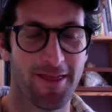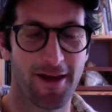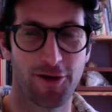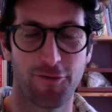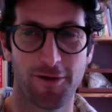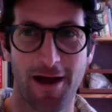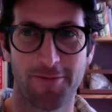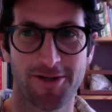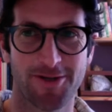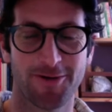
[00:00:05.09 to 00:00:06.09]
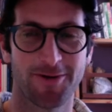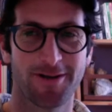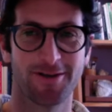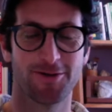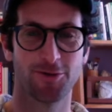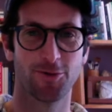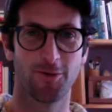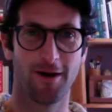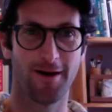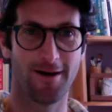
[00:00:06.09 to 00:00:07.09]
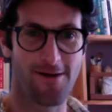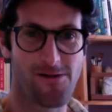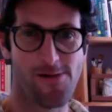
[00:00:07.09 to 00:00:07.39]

Thank you for the opportunity to uh,